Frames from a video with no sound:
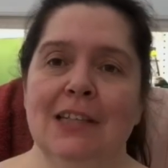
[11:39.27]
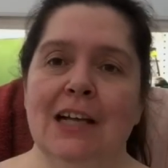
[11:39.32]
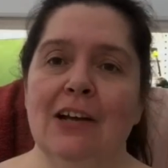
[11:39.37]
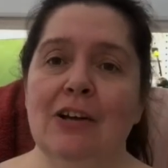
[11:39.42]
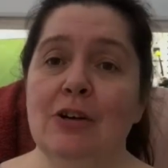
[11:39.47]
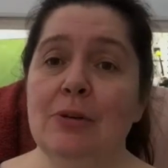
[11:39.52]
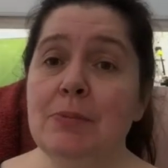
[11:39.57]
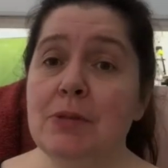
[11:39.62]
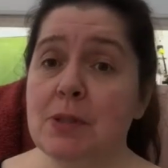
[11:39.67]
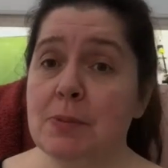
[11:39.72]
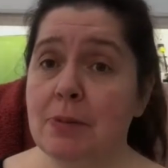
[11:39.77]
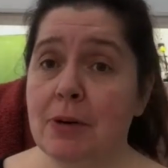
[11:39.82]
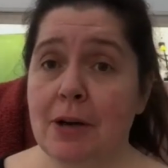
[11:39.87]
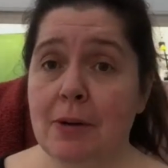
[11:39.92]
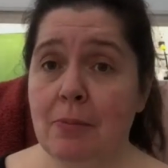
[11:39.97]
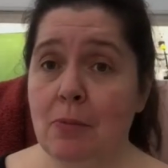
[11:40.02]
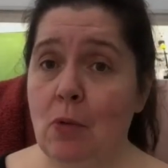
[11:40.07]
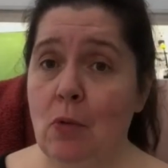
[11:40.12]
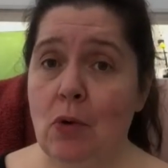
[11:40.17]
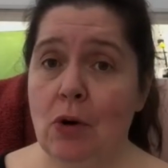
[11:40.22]
I almost
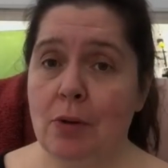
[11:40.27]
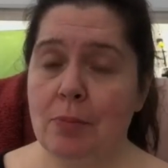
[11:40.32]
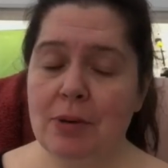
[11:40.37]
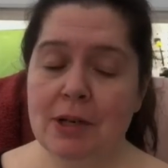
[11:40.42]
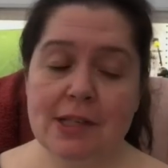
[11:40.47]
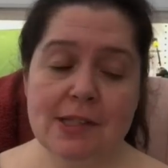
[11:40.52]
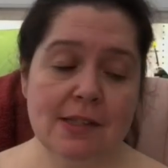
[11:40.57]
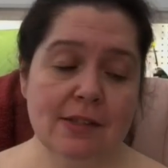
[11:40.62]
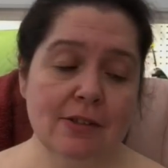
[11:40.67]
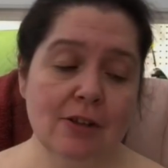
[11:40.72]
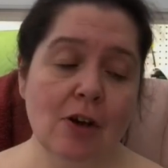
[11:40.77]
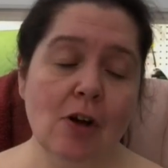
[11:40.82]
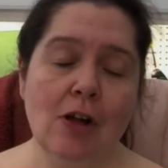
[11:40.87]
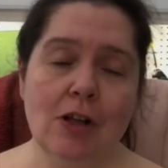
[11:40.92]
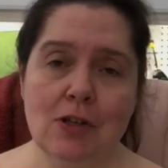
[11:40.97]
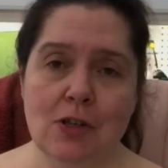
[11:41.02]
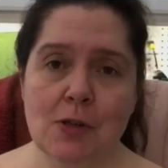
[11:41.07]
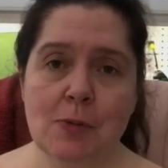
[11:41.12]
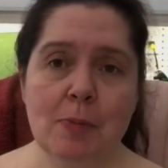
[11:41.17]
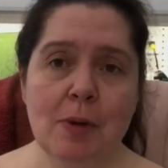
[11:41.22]
bought more, but I said, no,
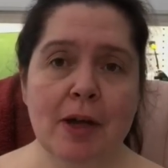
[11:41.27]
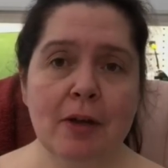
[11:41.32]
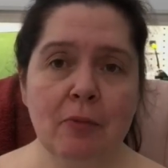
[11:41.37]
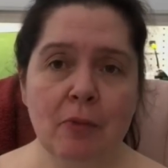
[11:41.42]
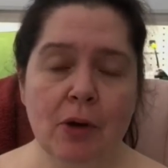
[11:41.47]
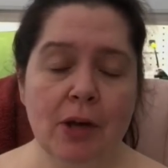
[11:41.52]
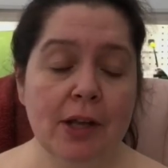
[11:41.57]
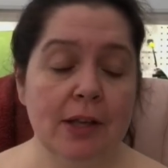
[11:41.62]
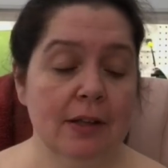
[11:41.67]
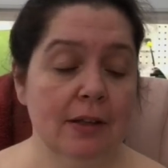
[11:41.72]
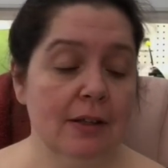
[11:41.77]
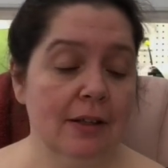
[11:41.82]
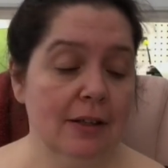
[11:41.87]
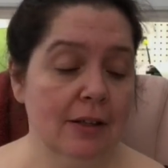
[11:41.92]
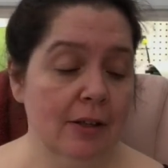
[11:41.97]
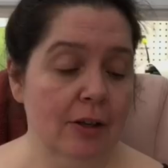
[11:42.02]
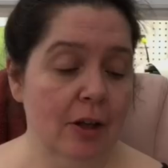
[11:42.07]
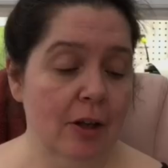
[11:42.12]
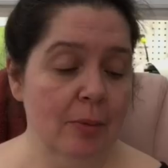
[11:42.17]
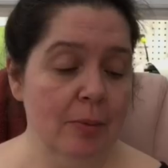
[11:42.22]
I'll just buy one.
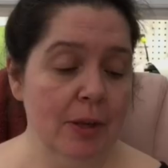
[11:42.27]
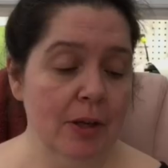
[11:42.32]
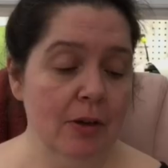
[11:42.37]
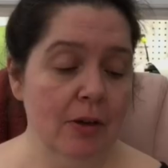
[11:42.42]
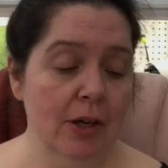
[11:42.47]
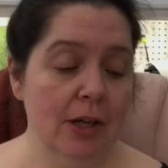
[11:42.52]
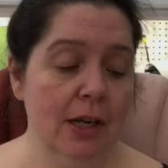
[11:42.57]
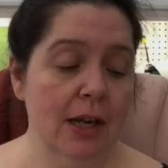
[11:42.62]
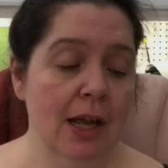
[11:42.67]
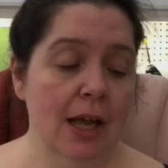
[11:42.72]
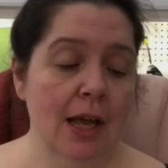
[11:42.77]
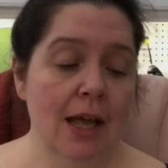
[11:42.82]
I'll, I'll be good.